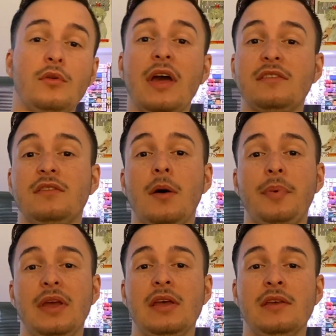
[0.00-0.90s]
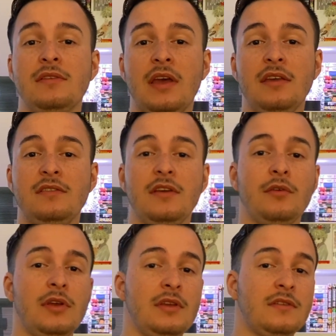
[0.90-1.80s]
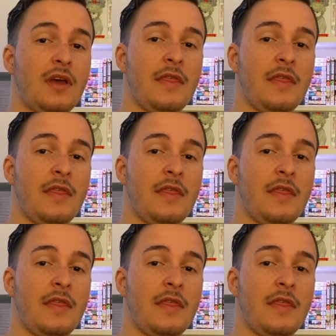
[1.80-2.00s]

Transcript: next up is a series